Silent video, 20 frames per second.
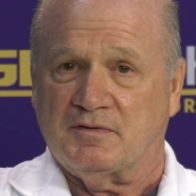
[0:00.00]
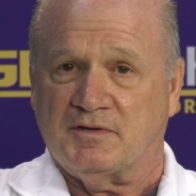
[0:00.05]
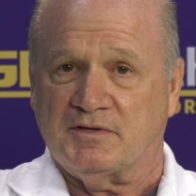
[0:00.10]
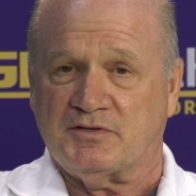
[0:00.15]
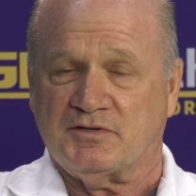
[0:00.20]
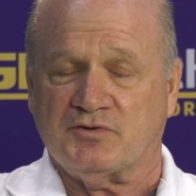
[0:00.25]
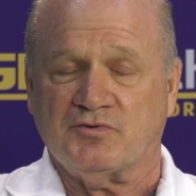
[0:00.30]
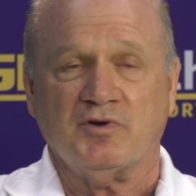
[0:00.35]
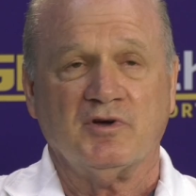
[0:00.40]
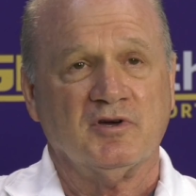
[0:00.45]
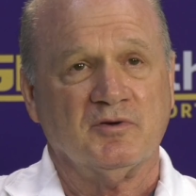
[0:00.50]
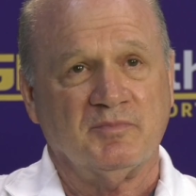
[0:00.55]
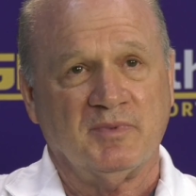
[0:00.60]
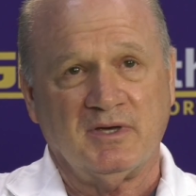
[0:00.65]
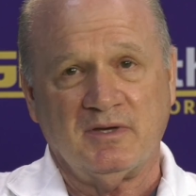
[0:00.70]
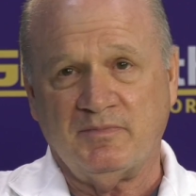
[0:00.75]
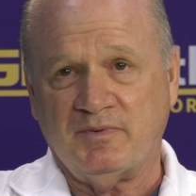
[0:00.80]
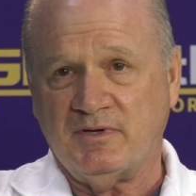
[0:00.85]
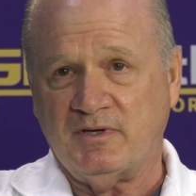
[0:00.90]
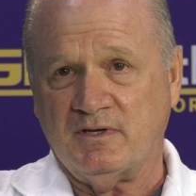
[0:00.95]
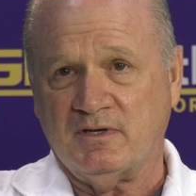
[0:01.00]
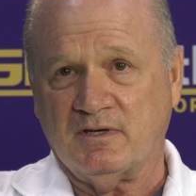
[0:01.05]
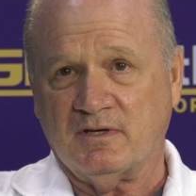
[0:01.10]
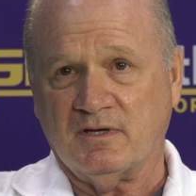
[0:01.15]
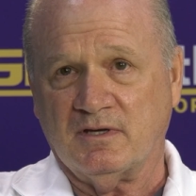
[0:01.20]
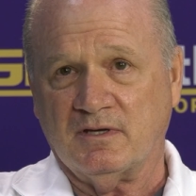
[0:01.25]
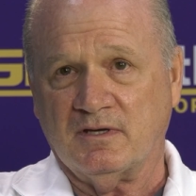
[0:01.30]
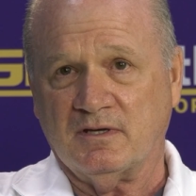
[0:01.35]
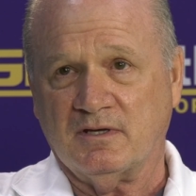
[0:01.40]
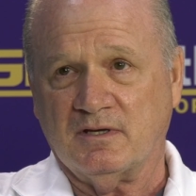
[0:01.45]
this drug may be
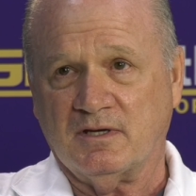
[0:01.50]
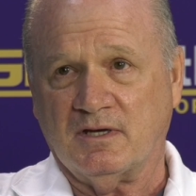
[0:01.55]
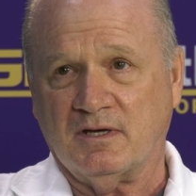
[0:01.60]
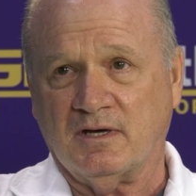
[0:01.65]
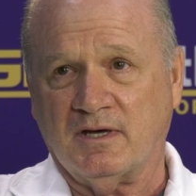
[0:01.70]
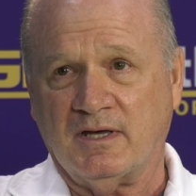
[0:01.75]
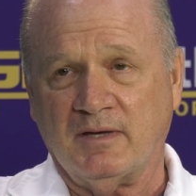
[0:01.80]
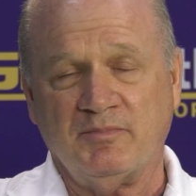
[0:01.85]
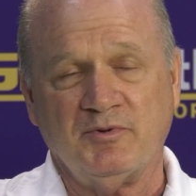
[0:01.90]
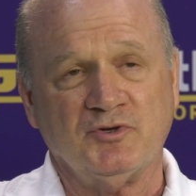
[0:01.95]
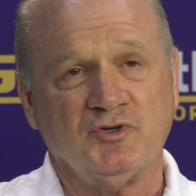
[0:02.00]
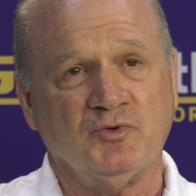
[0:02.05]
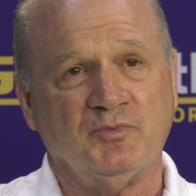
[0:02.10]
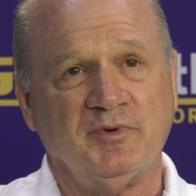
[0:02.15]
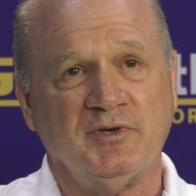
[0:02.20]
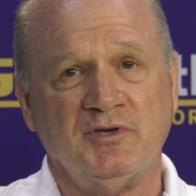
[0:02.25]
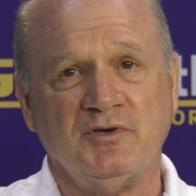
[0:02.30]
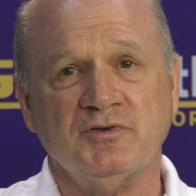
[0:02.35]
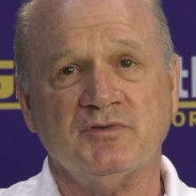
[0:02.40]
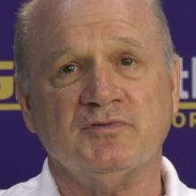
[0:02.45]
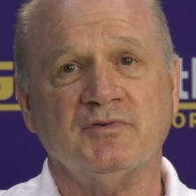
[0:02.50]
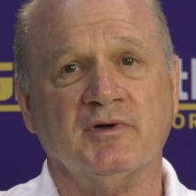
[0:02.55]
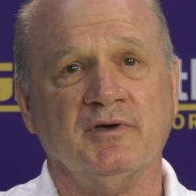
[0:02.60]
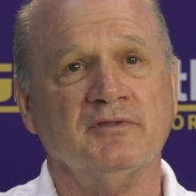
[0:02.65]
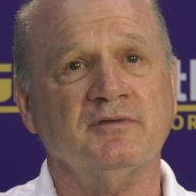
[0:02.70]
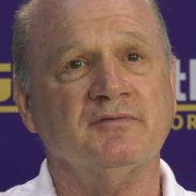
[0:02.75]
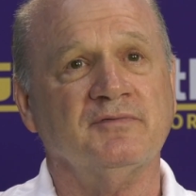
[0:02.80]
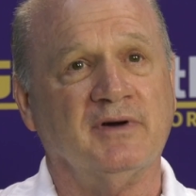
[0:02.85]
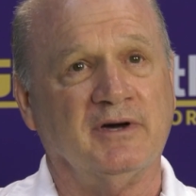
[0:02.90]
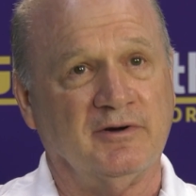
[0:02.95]
able to be used for
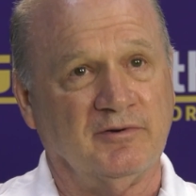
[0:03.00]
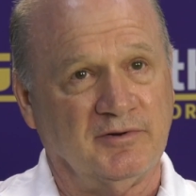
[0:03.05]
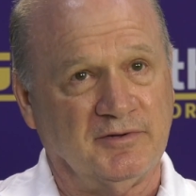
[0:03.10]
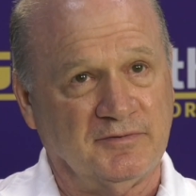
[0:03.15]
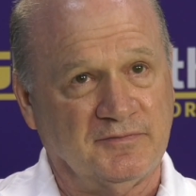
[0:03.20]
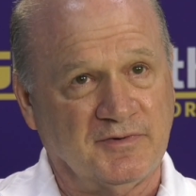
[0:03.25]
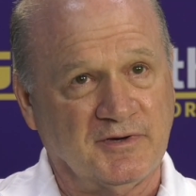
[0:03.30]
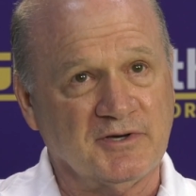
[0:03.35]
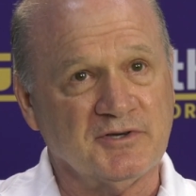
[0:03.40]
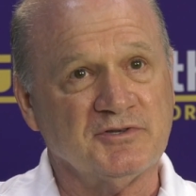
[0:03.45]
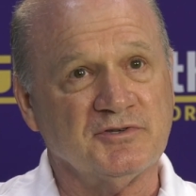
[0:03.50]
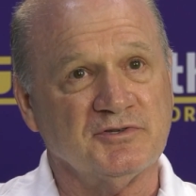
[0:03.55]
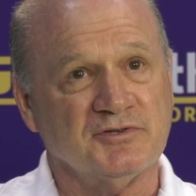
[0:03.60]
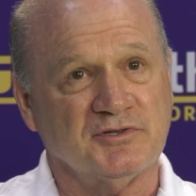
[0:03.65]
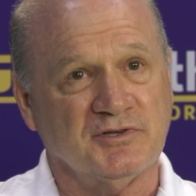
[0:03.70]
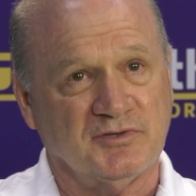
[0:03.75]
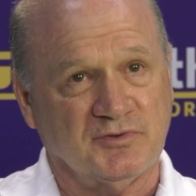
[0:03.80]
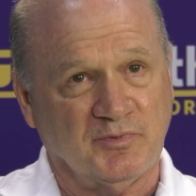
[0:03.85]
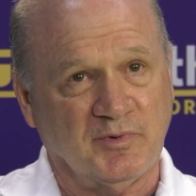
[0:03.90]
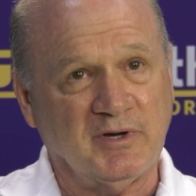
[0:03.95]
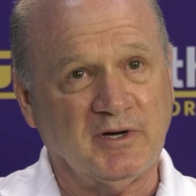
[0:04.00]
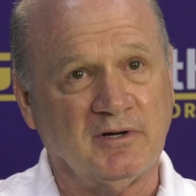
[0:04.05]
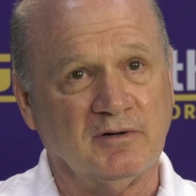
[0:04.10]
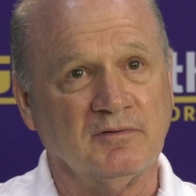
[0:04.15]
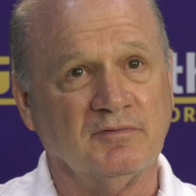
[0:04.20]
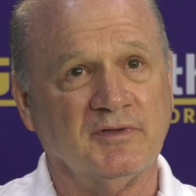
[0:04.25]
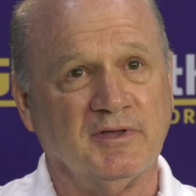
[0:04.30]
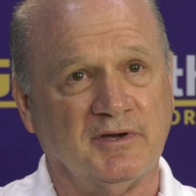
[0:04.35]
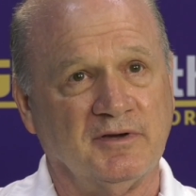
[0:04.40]
other viral infections as well